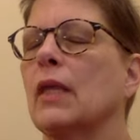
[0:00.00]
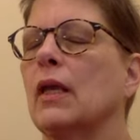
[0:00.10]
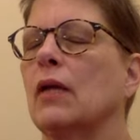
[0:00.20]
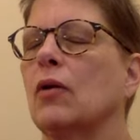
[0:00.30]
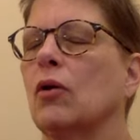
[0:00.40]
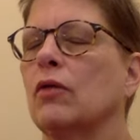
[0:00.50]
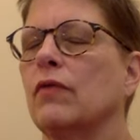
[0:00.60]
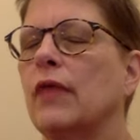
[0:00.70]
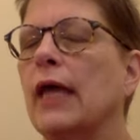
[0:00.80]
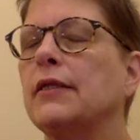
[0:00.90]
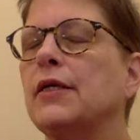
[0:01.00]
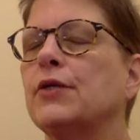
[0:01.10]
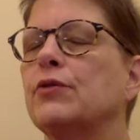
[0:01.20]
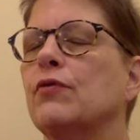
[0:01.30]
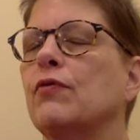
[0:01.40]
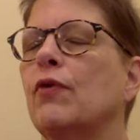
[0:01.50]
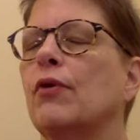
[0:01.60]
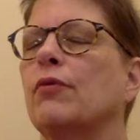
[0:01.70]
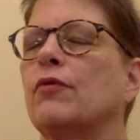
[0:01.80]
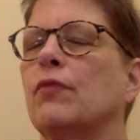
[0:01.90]
And all of that takes the form
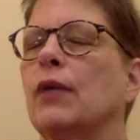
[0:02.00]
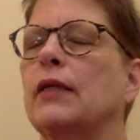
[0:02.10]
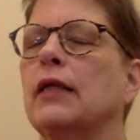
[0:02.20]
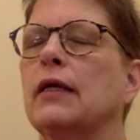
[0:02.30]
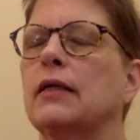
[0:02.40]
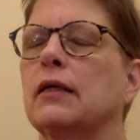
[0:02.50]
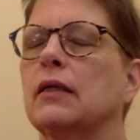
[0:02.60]
of white light